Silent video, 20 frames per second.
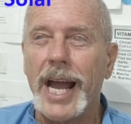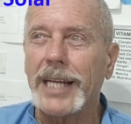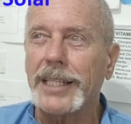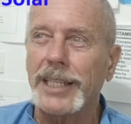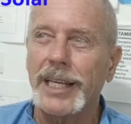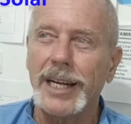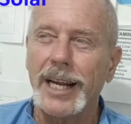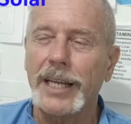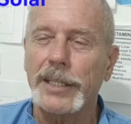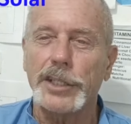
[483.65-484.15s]

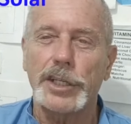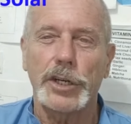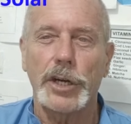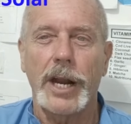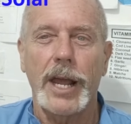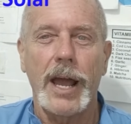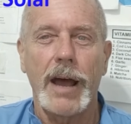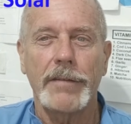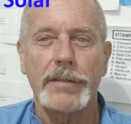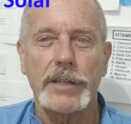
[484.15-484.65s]
acting like they're
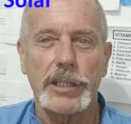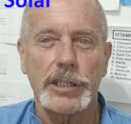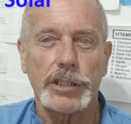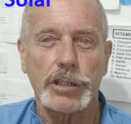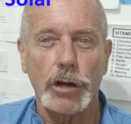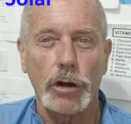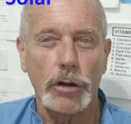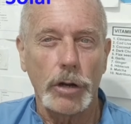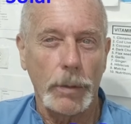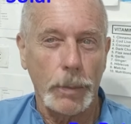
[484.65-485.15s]
going to have these
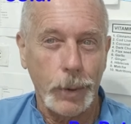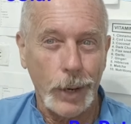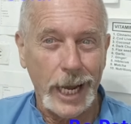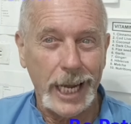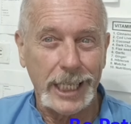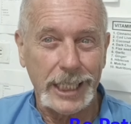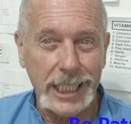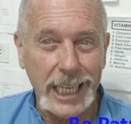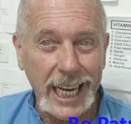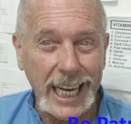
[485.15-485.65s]
solar
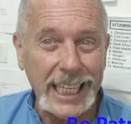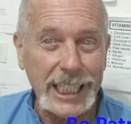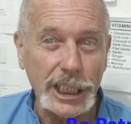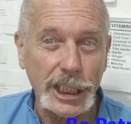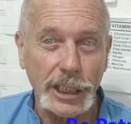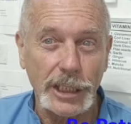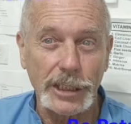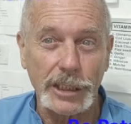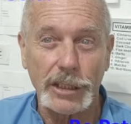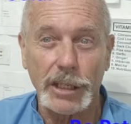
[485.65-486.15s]

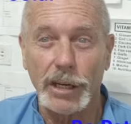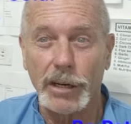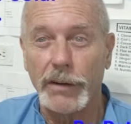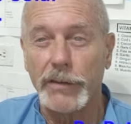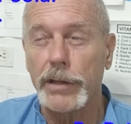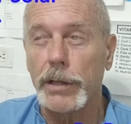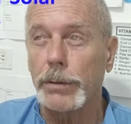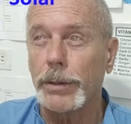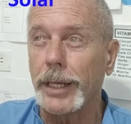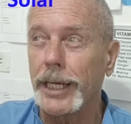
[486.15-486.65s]
plantations all
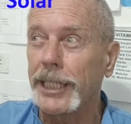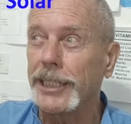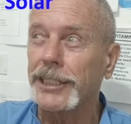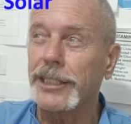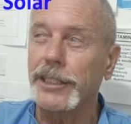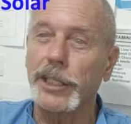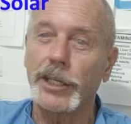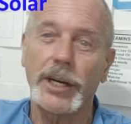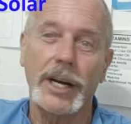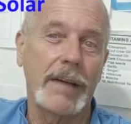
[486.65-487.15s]
over the place,
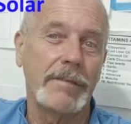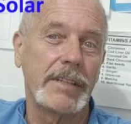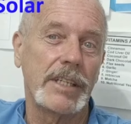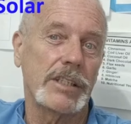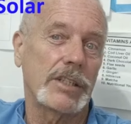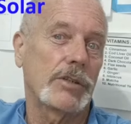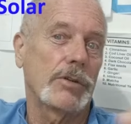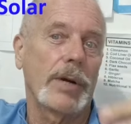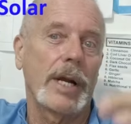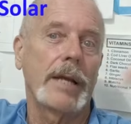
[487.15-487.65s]
and they're going to have
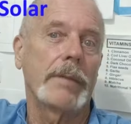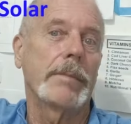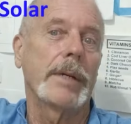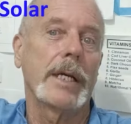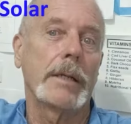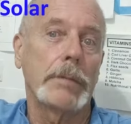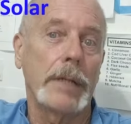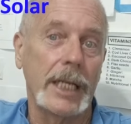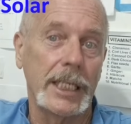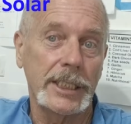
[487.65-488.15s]
these great
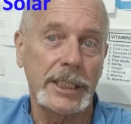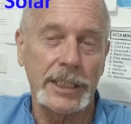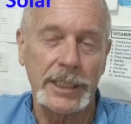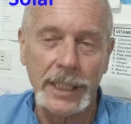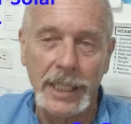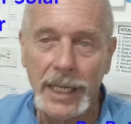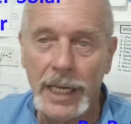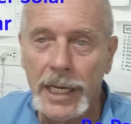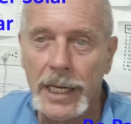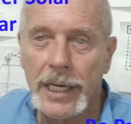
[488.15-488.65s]
big
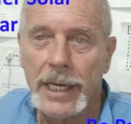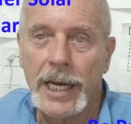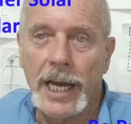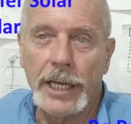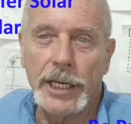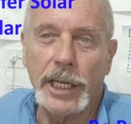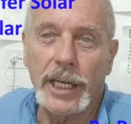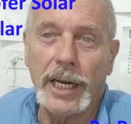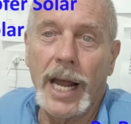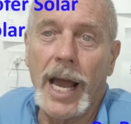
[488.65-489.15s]
places.
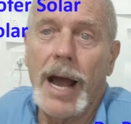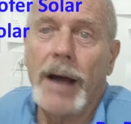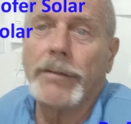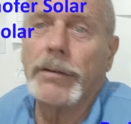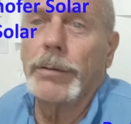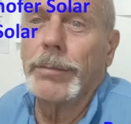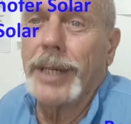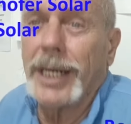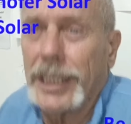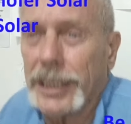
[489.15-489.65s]
And you can have
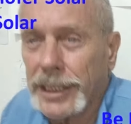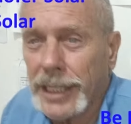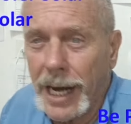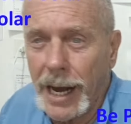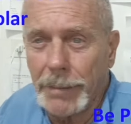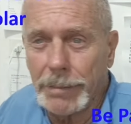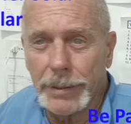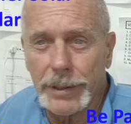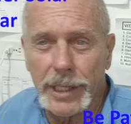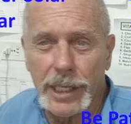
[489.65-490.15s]
them on
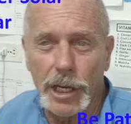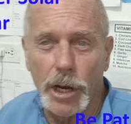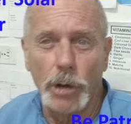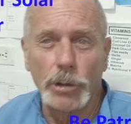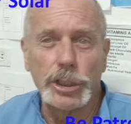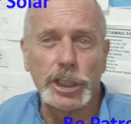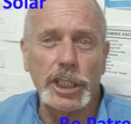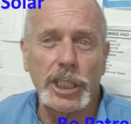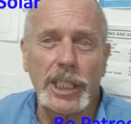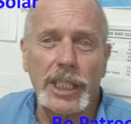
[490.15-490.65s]
top of the
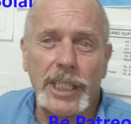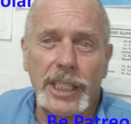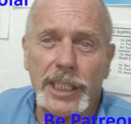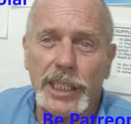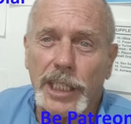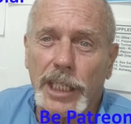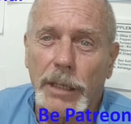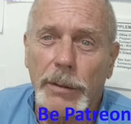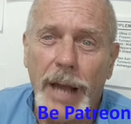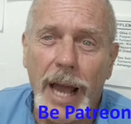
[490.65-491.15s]
ocean,
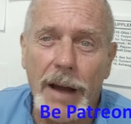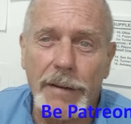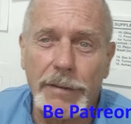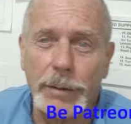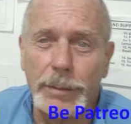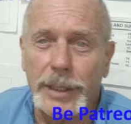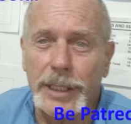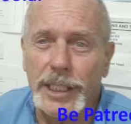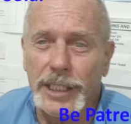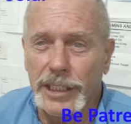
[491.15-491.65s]
and you can have
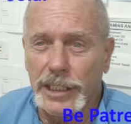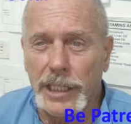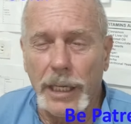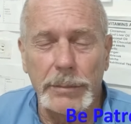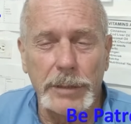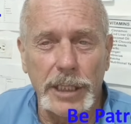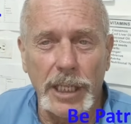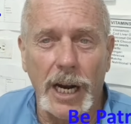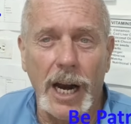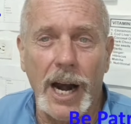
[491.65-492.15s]
them in the
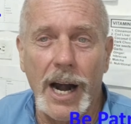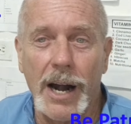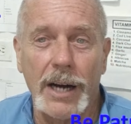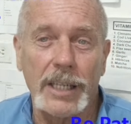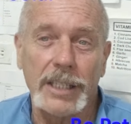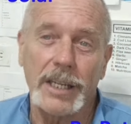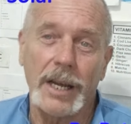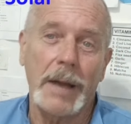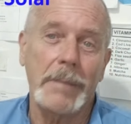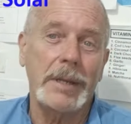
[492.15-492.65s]

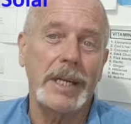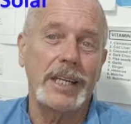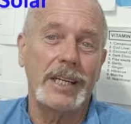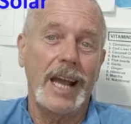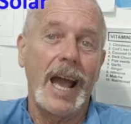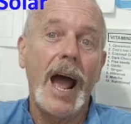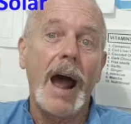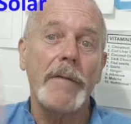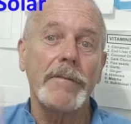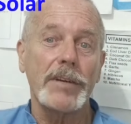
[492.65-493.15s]
sub-Sahara. I
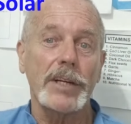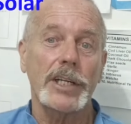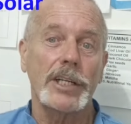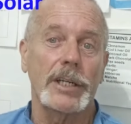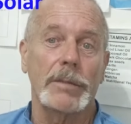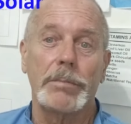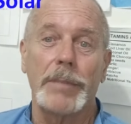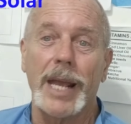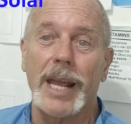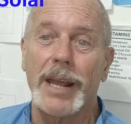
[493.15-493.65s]
mean,
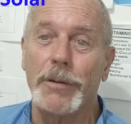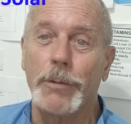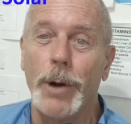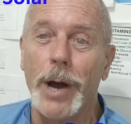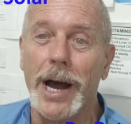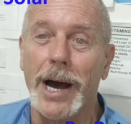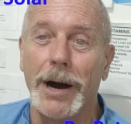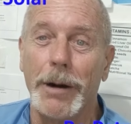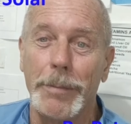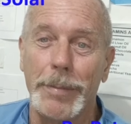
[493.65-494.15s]
Africa may
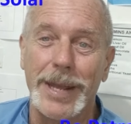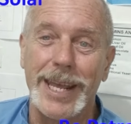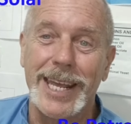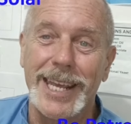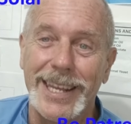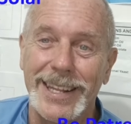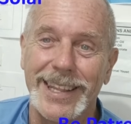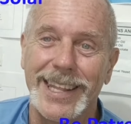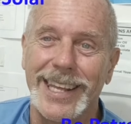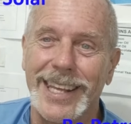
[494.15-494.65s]
well
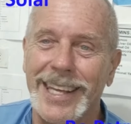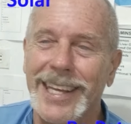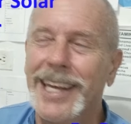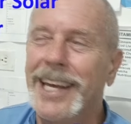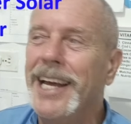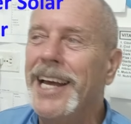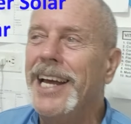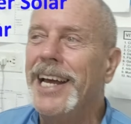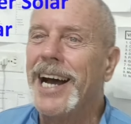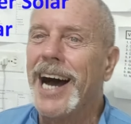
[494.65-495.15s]
be the
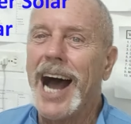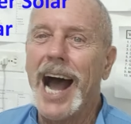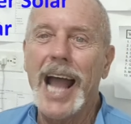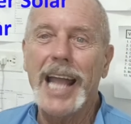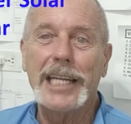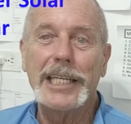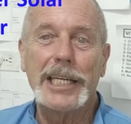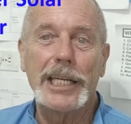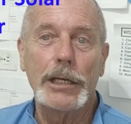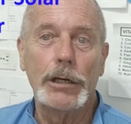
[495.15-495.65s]

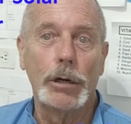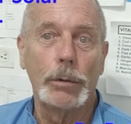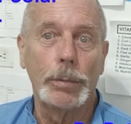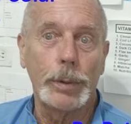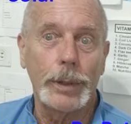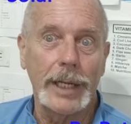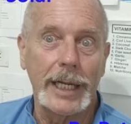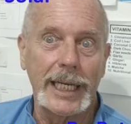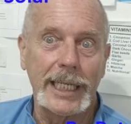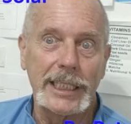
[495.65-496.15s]
ideal
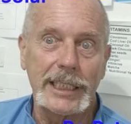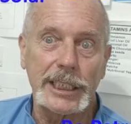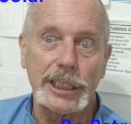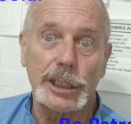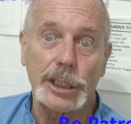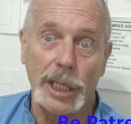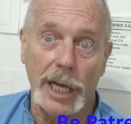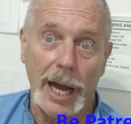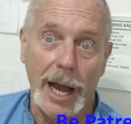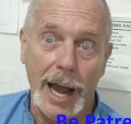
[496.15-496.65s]
place
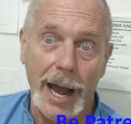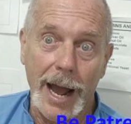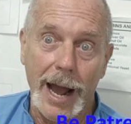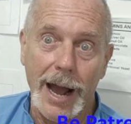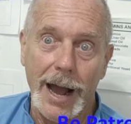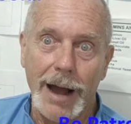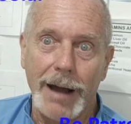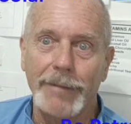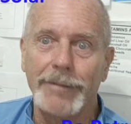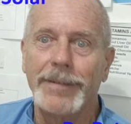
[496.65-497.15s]
to
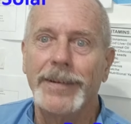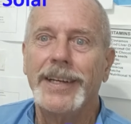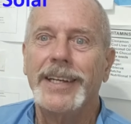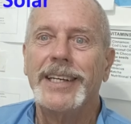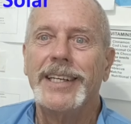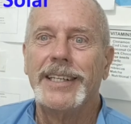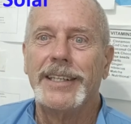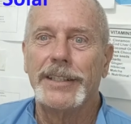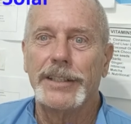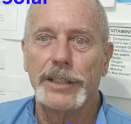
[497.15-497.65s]
have
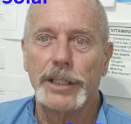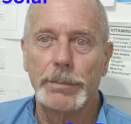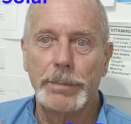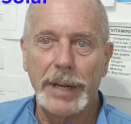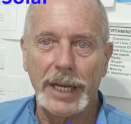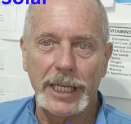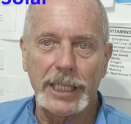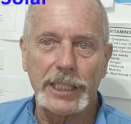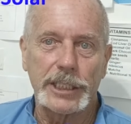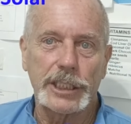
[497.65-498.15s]
the
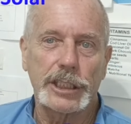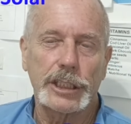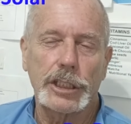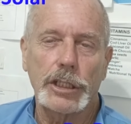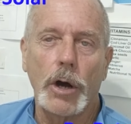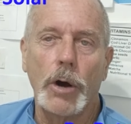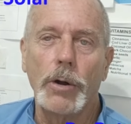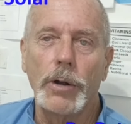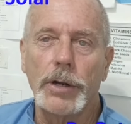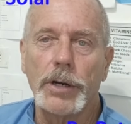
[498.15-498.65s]
biggest
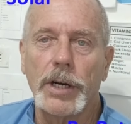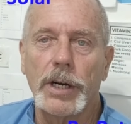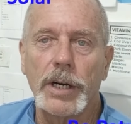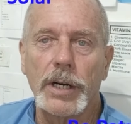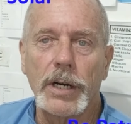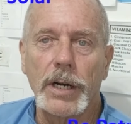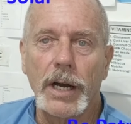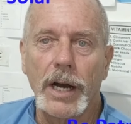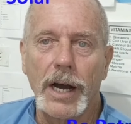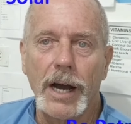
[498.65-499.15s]

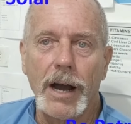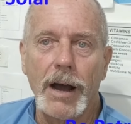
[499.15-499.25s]
solar